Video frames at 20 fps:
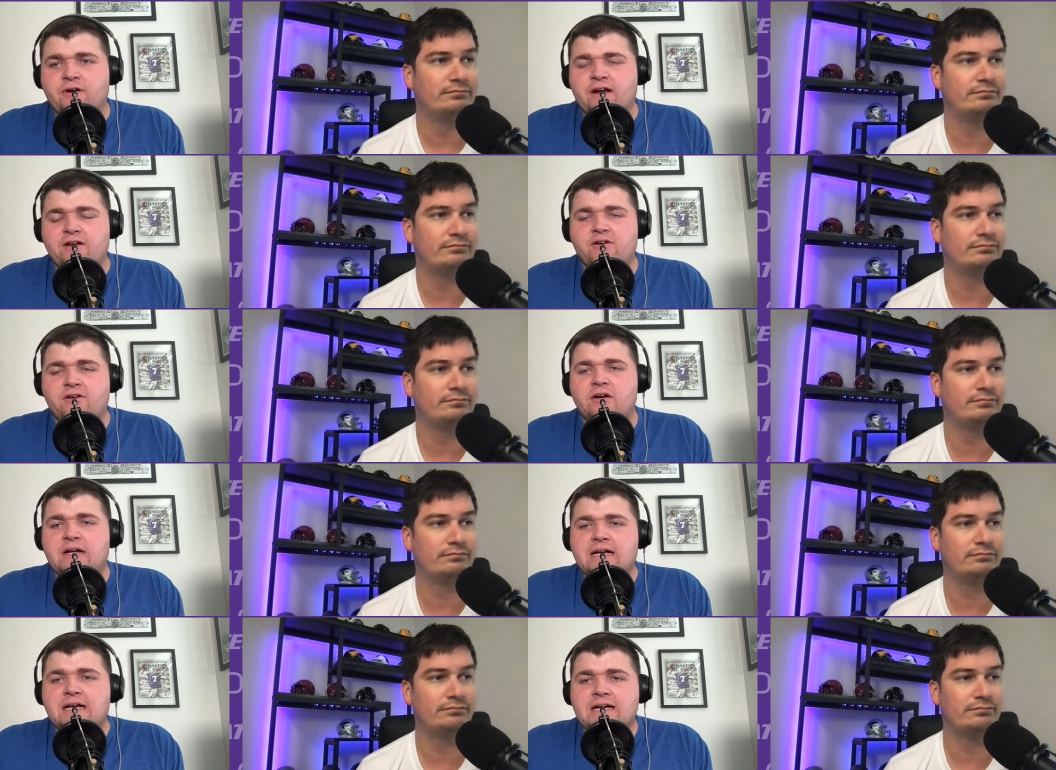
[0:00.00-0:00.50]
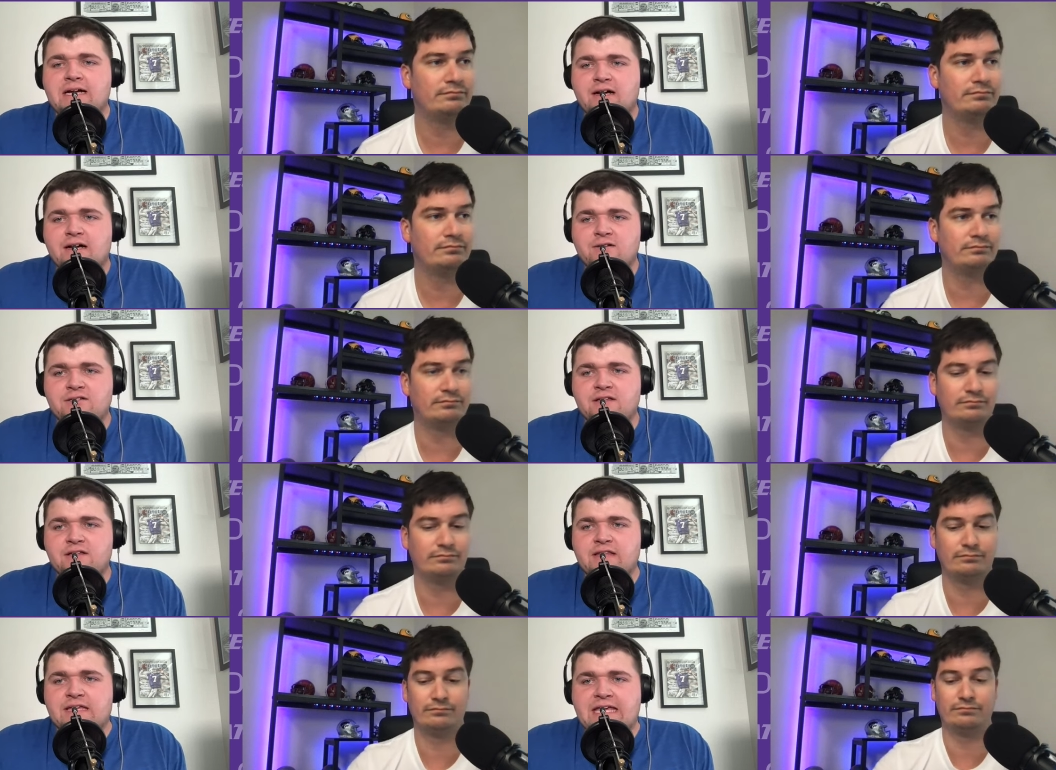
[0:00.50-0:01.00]
Speaker 1: I know I
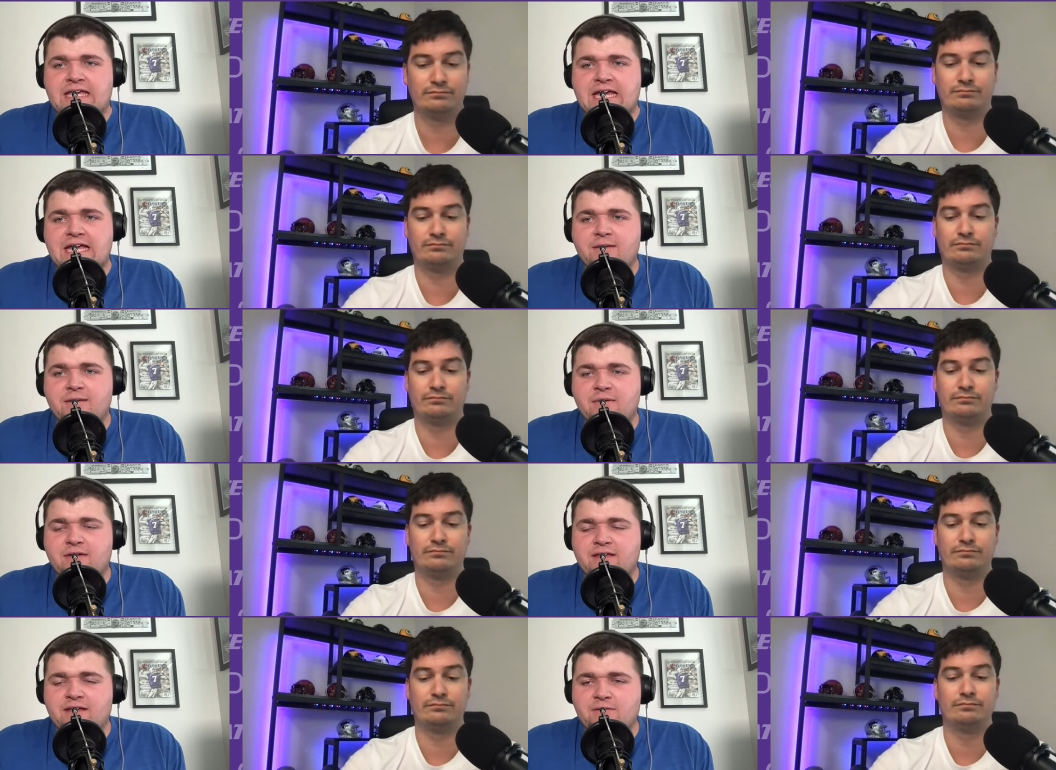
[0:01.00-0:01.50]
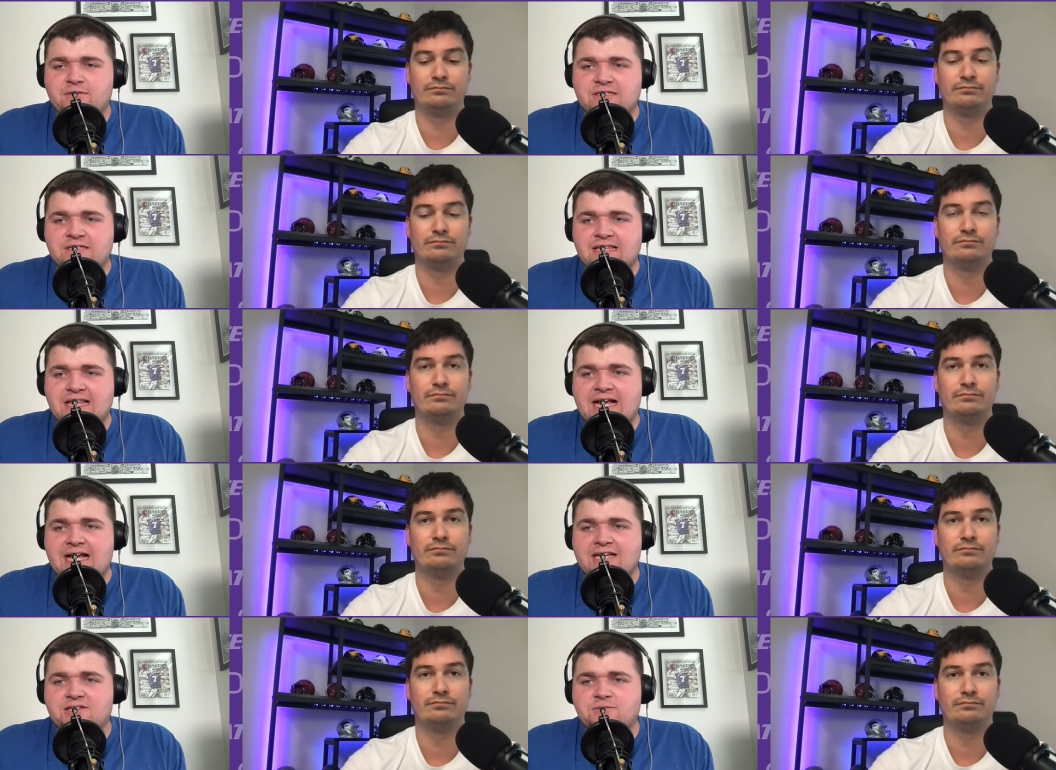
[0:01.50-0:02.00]
was on the game I think it was
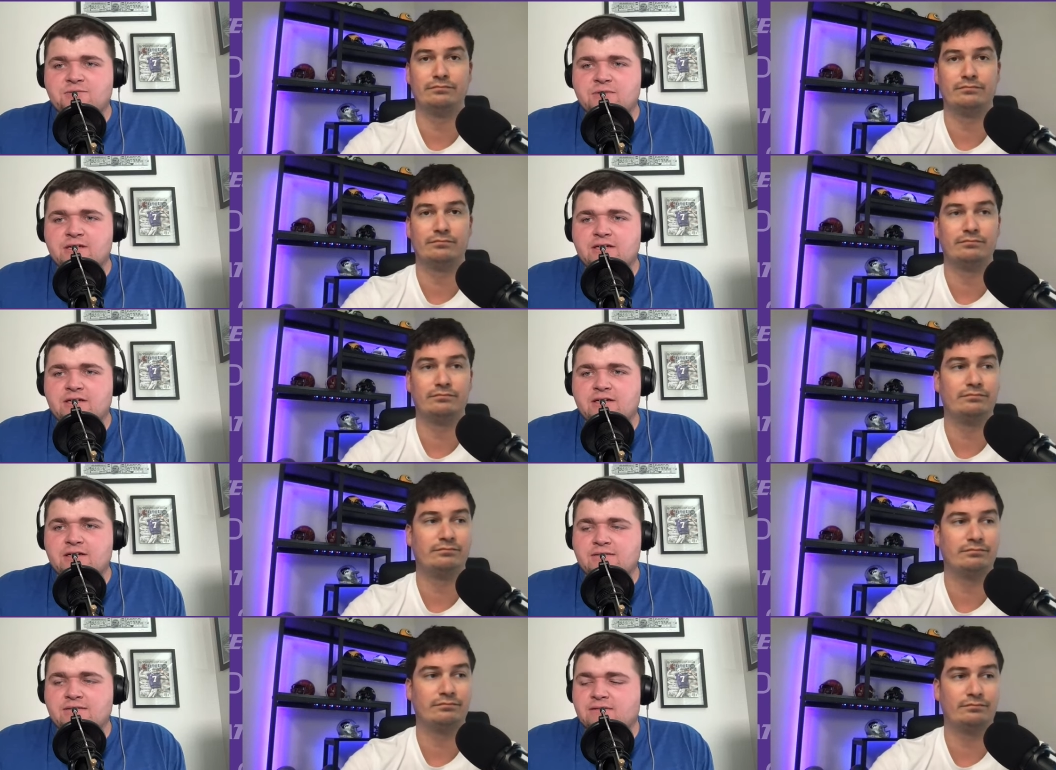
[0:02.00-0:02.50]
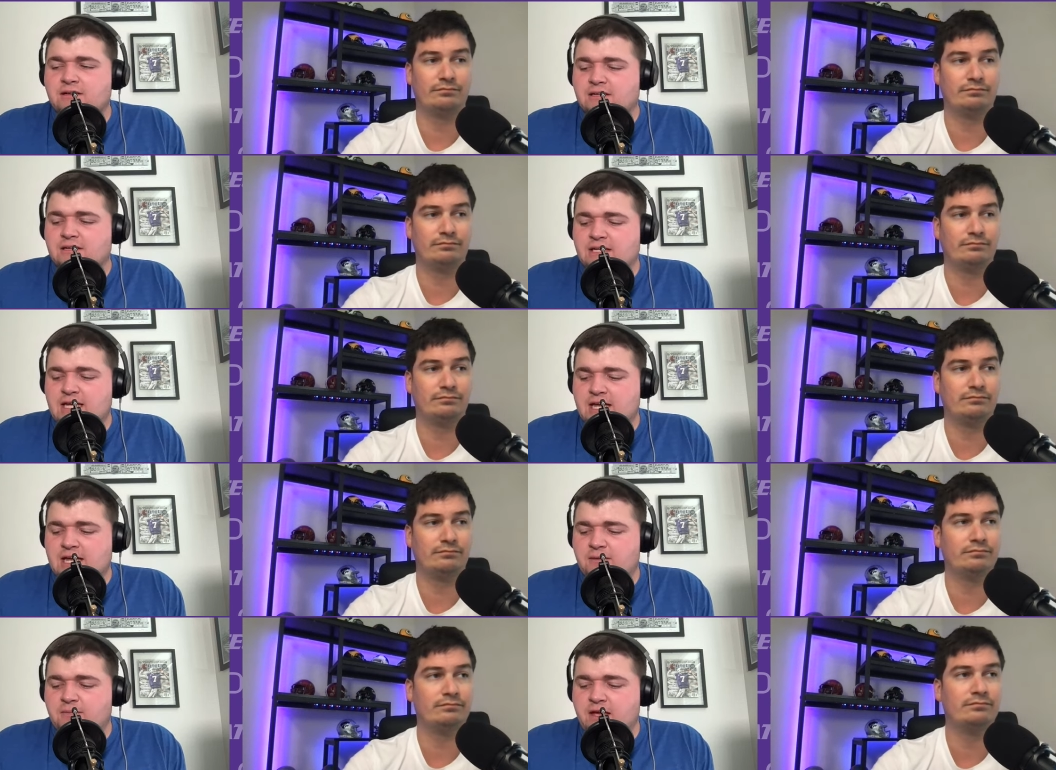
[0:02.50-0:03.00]
last week on on
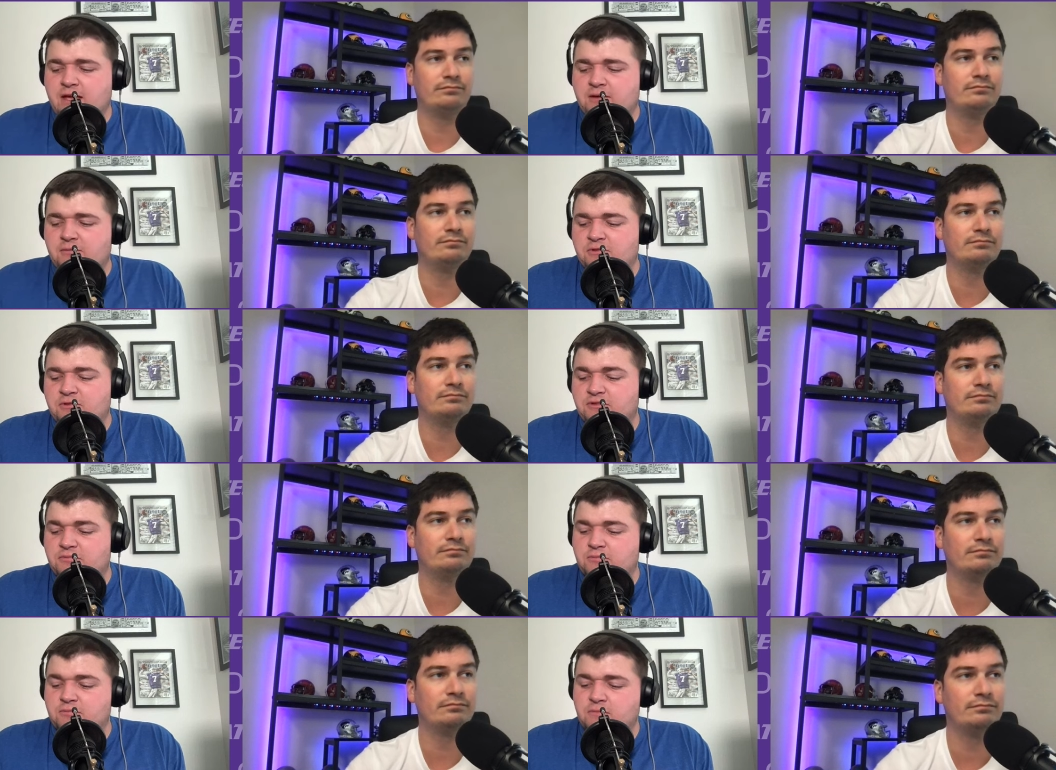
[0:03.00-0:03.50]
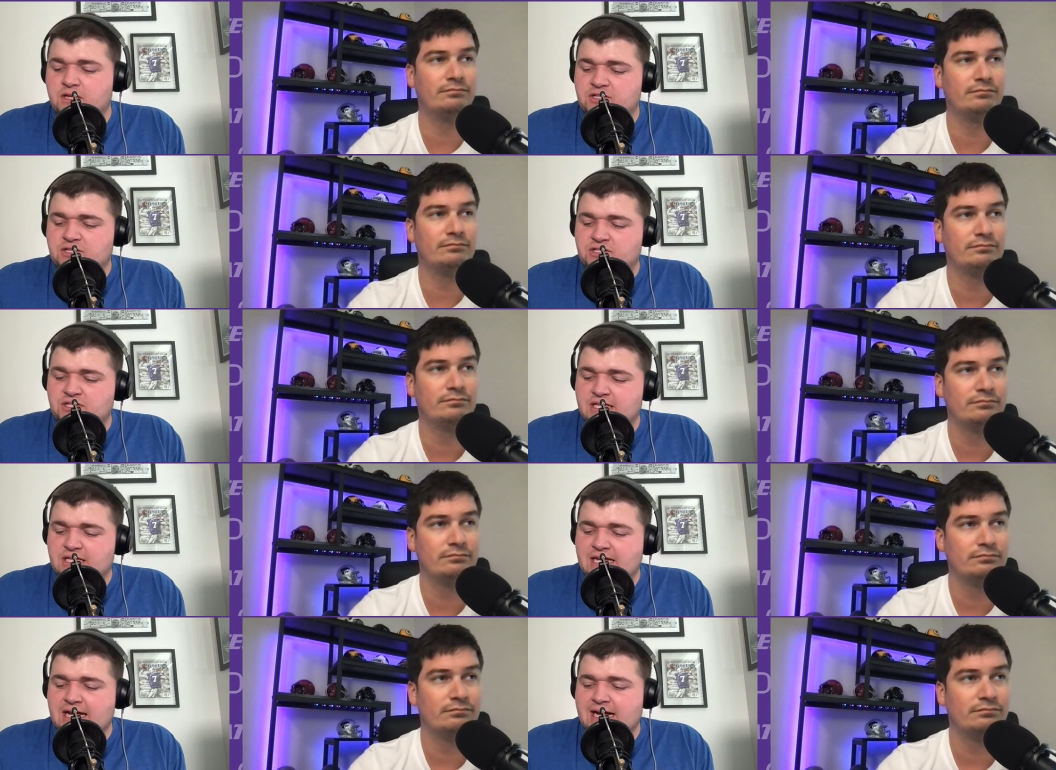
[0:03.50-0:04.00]
K Man with
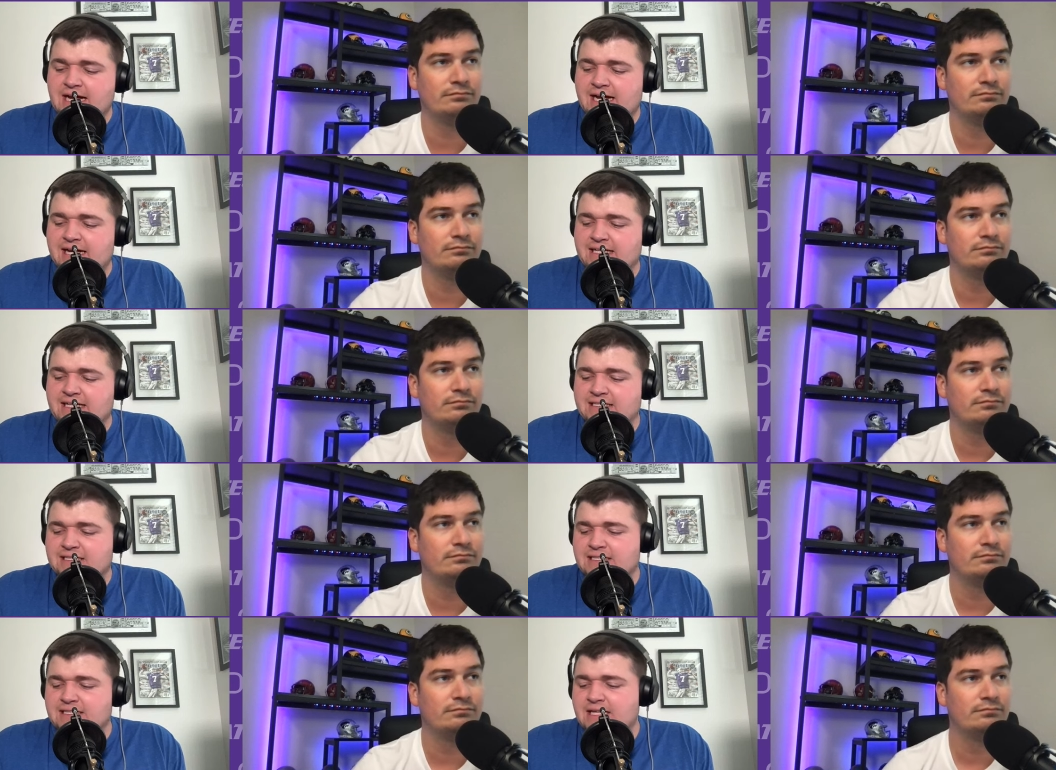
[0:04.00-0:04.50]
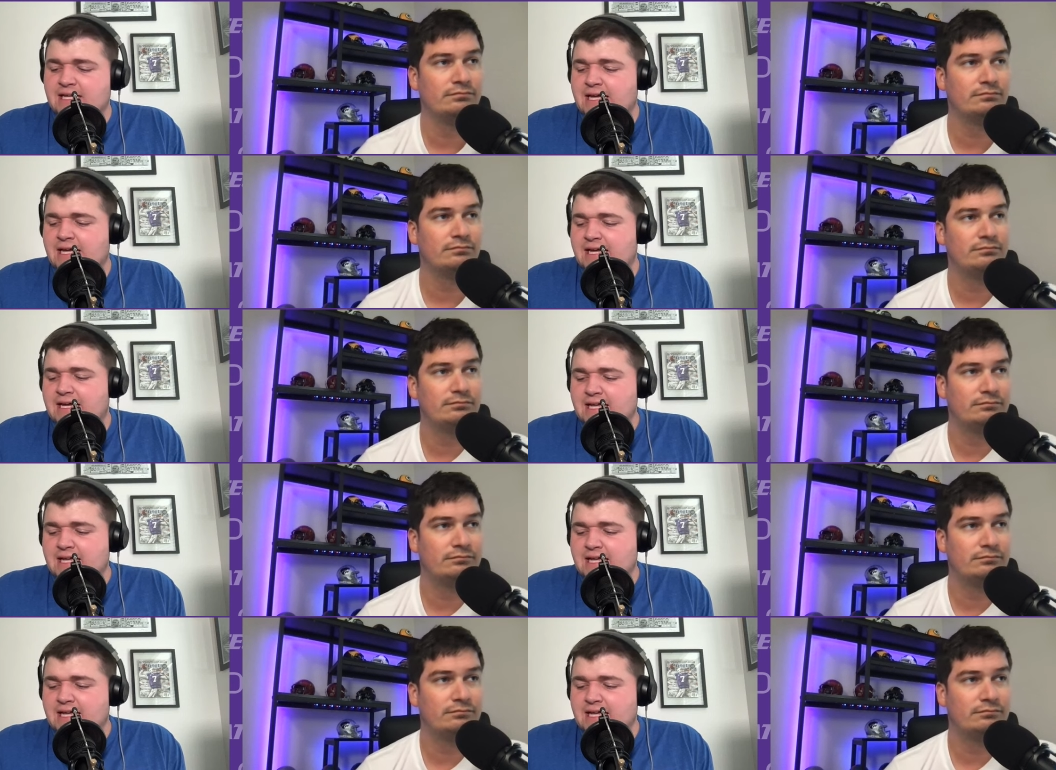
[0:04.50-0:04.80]
Mitch and the guys and